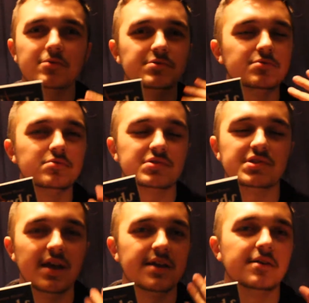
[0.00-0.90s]
It was all
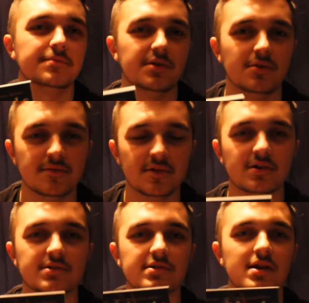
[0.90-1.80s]
setting up the
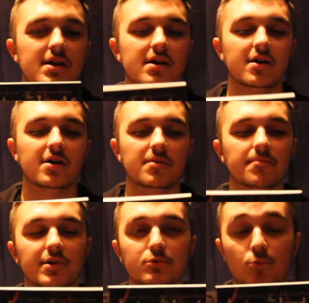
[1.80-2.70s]
universe,
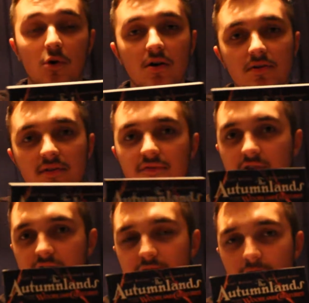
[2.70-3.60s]
but it was worth it
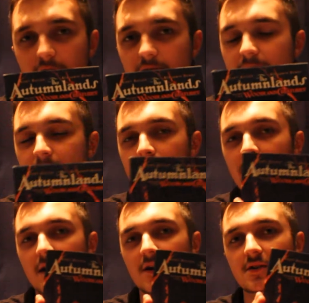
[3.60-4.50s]
for this volume.
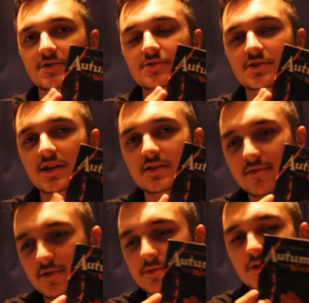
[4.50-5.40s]
As soon as you get into Volume